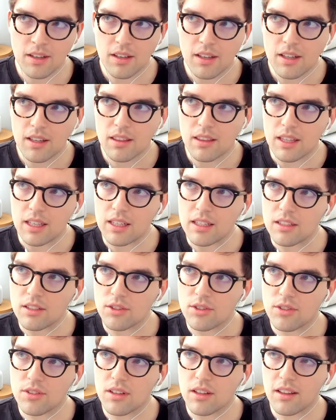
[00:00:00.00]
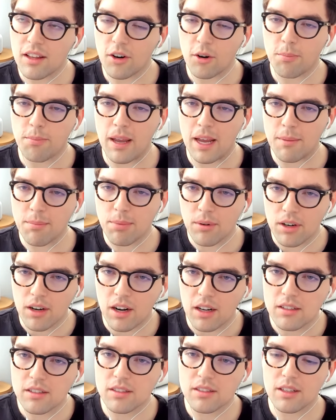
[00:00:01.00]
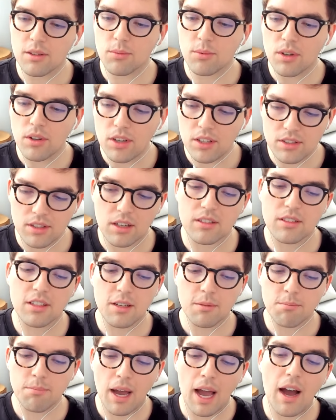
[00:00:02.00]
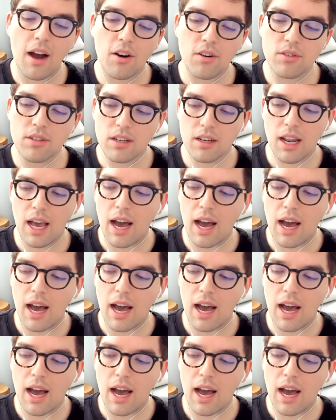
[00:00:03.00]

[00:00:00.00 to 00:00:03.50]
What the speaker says: these little paper cuts that really start to compound and